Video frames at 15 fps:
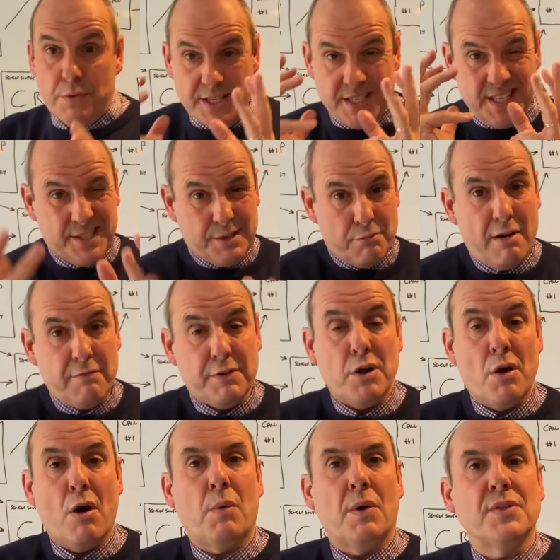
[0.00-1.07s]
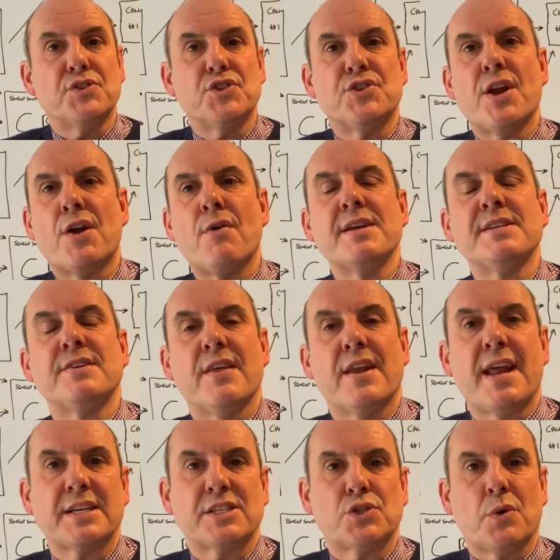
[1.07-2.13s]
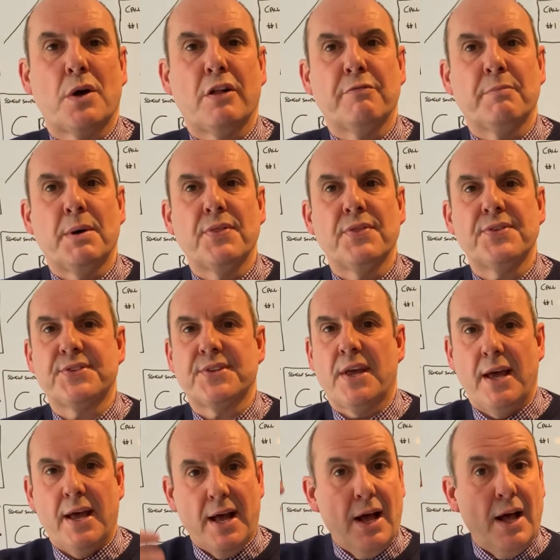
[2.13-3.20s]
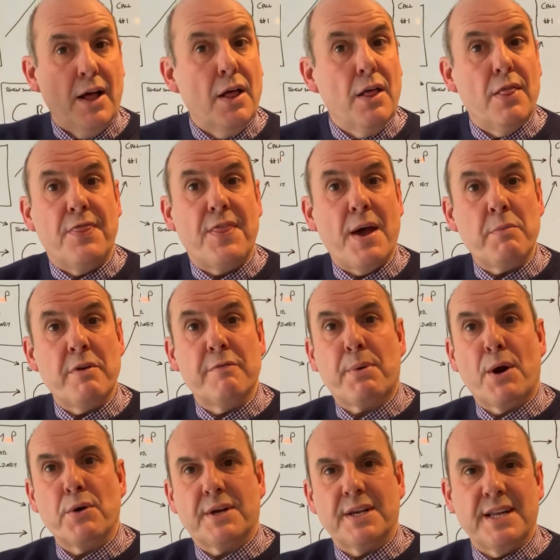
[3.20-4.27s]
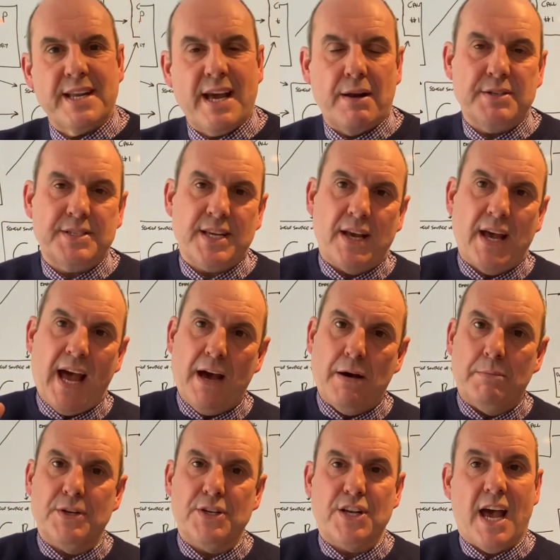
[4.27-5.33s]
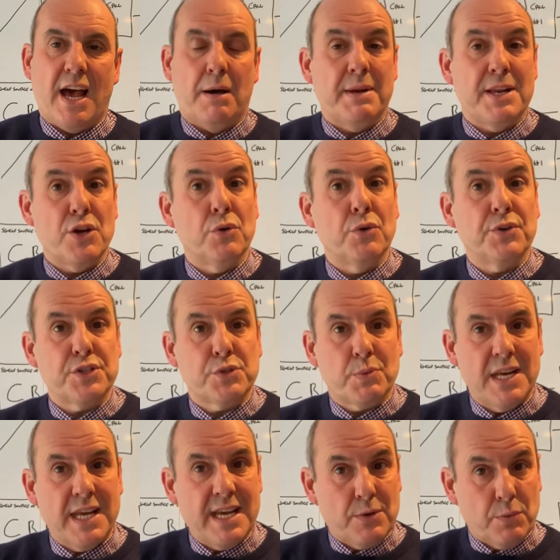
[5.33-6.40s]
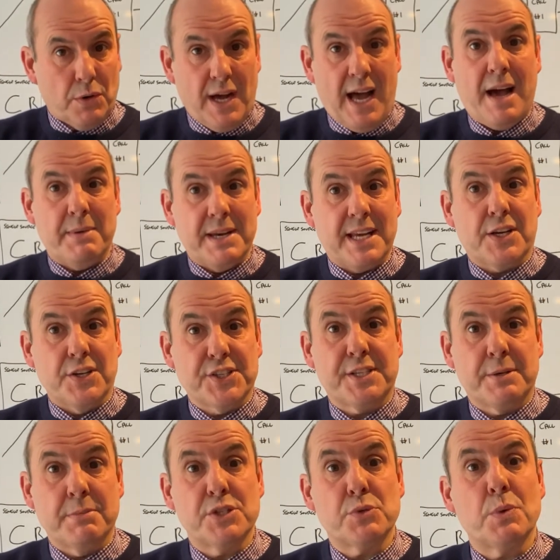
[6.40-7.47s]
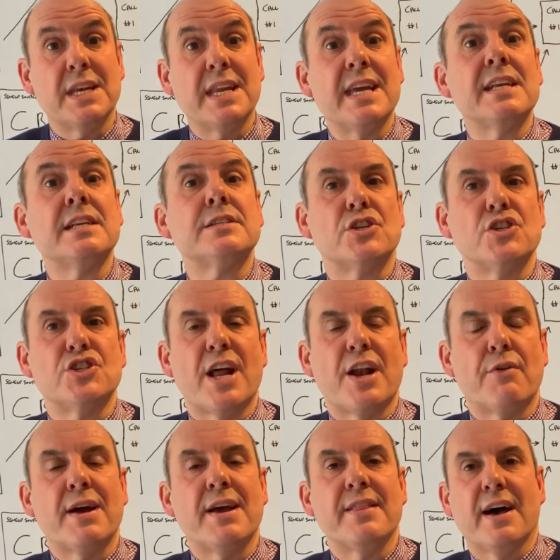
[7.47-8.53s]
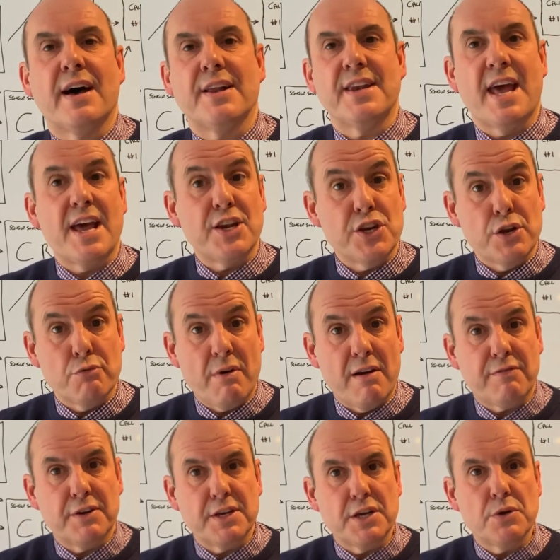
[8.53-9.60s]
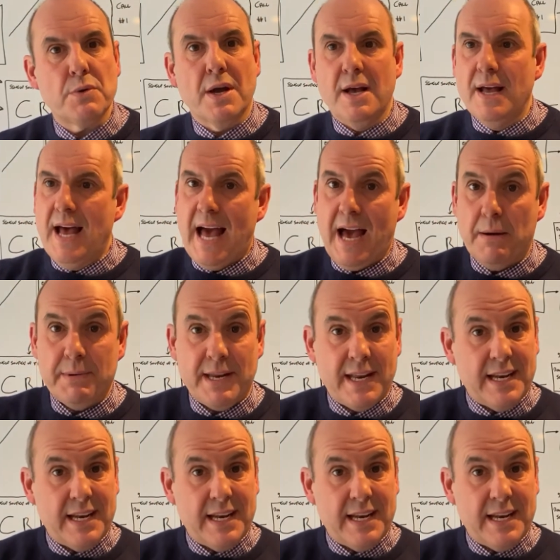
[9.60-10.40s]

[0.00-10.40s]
This is the revenue I want to generate in the next 12 months. Then we've broken it down into how many orders we need, how many customers we need to generate that net new revenue. How many